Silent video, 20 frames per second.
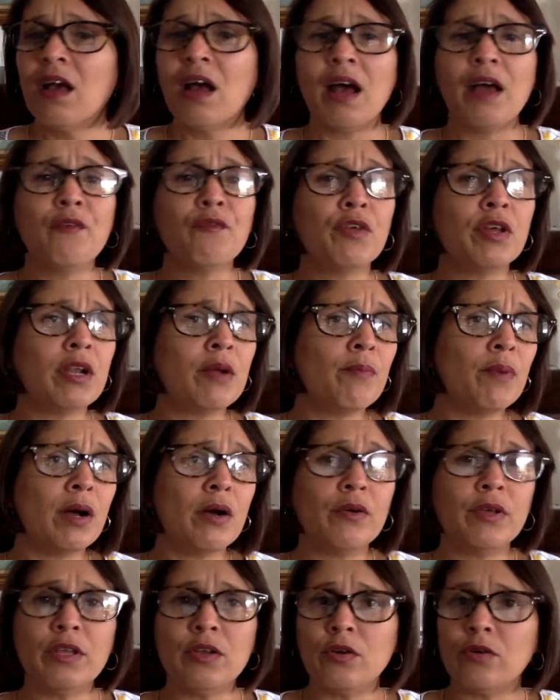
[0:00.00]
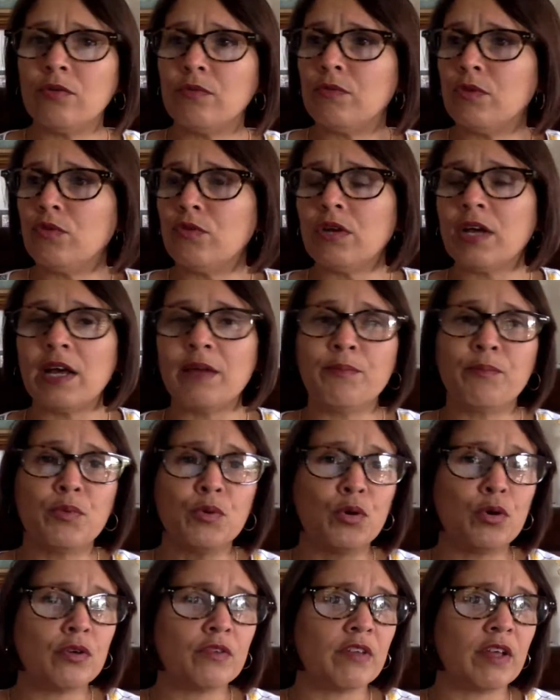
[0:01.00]
And read about, you know, look at
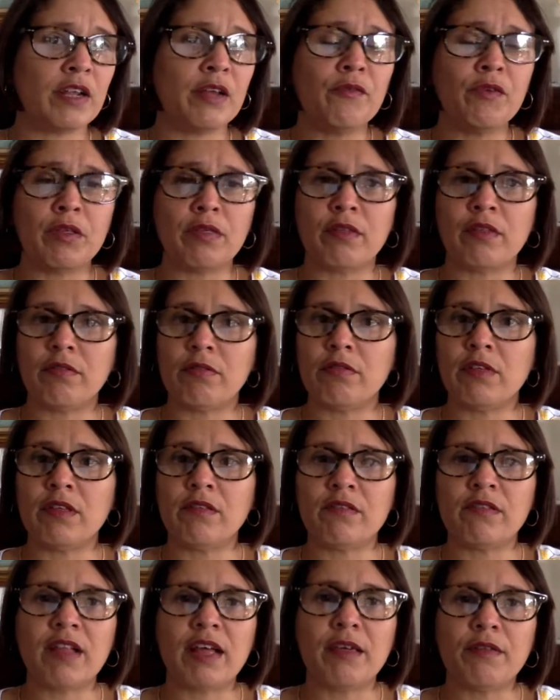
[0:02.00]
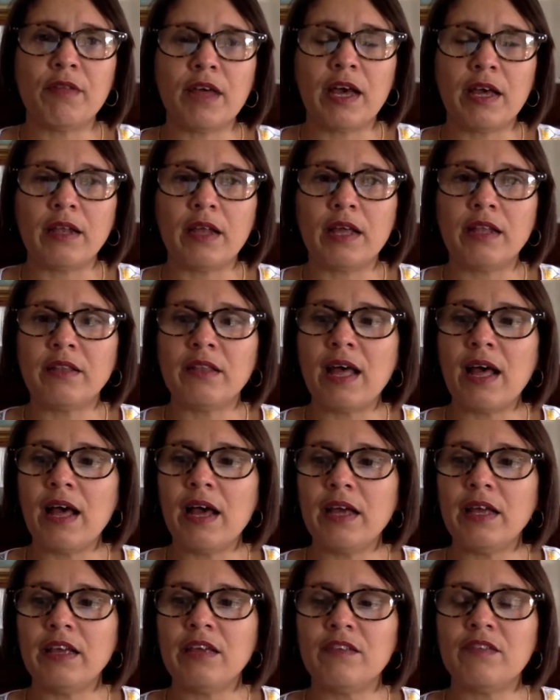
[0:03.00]
books and everything, things like that. And
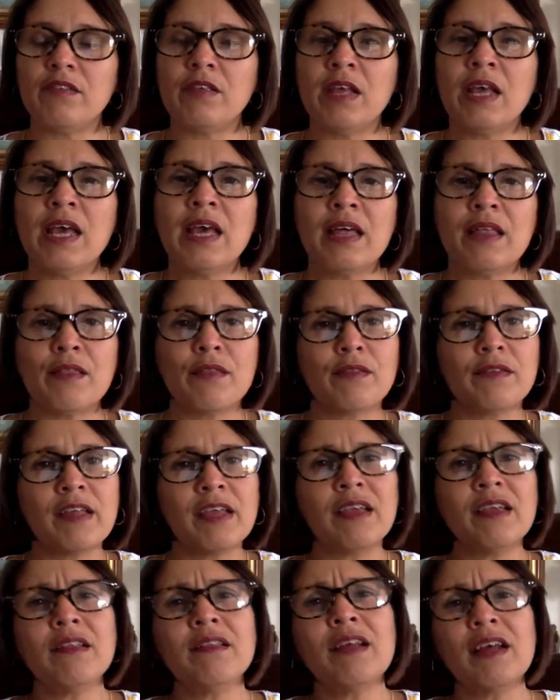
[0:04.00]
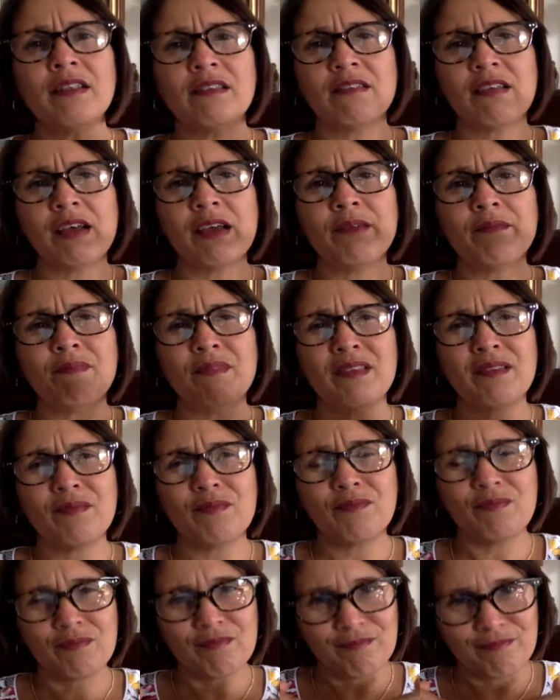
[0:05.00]
that is taking that time,
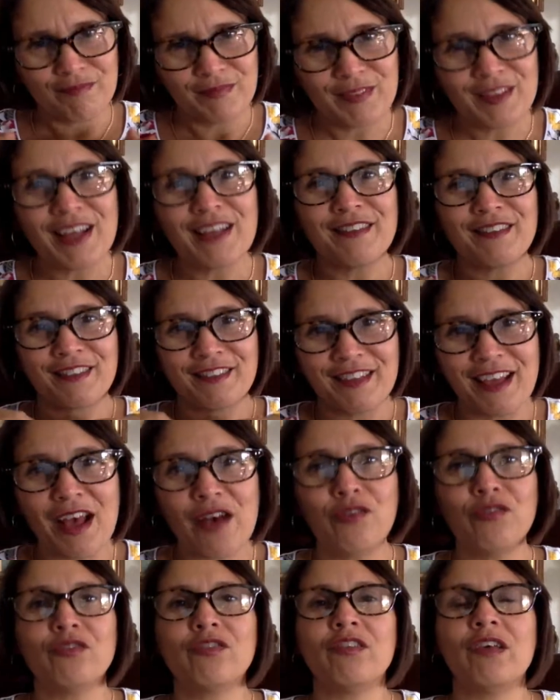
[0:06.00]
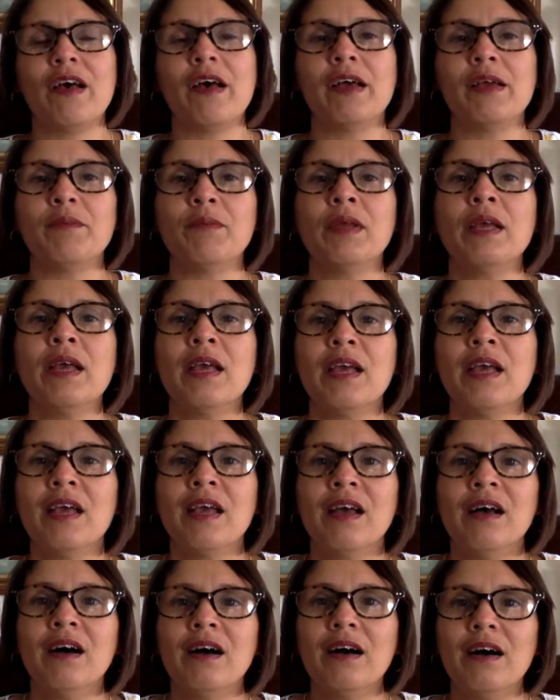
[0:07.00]
that downtime.
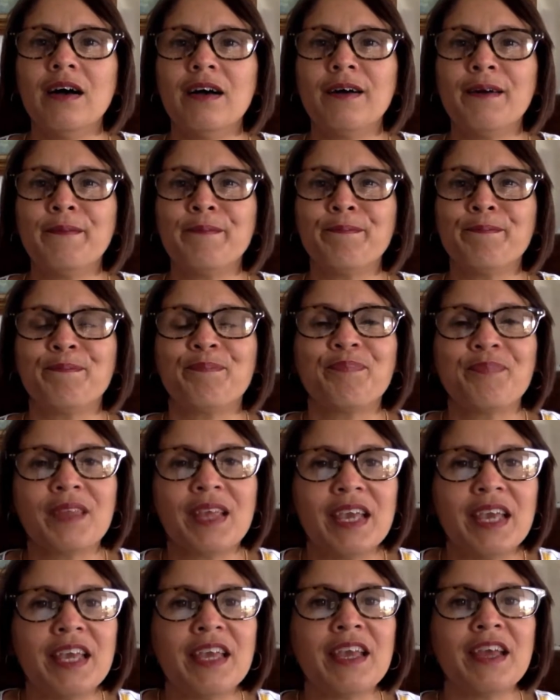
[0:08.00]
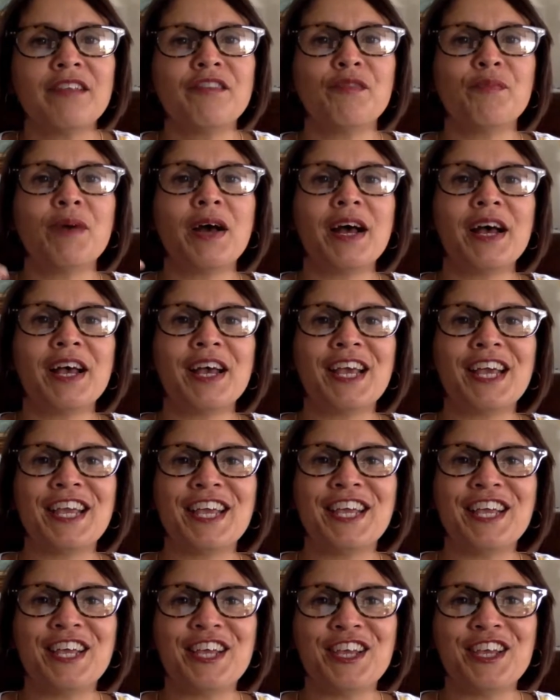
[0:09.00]
Um, it gets
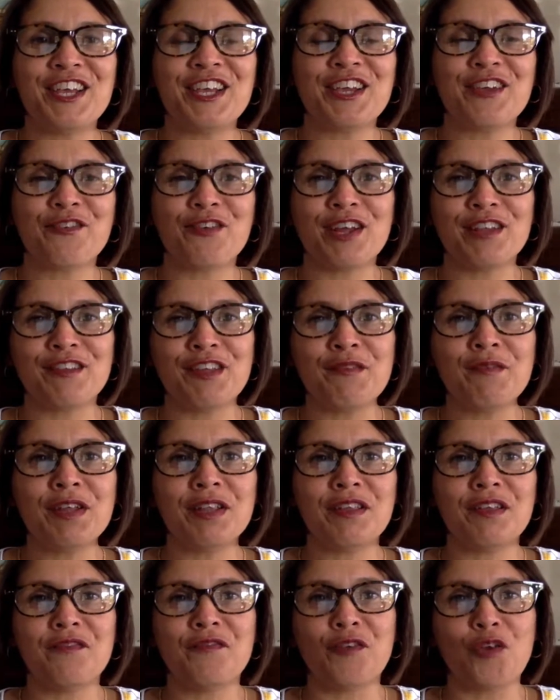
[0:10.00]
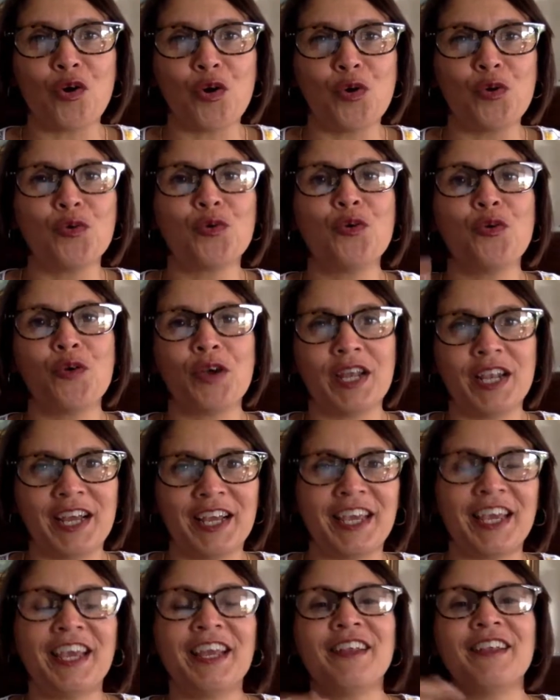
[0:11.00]
my creativity flow going
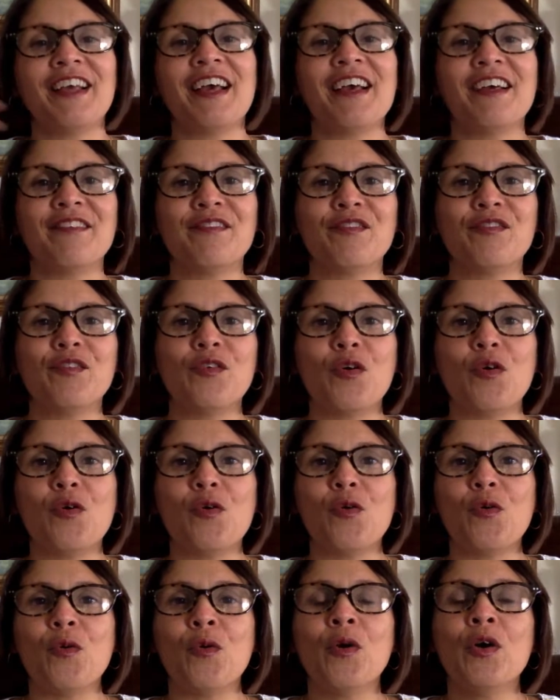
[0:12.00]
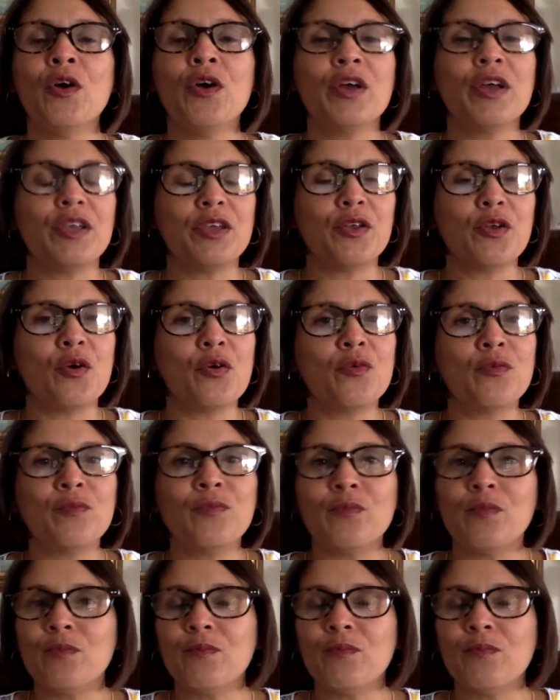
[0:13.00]
again. And so, you know,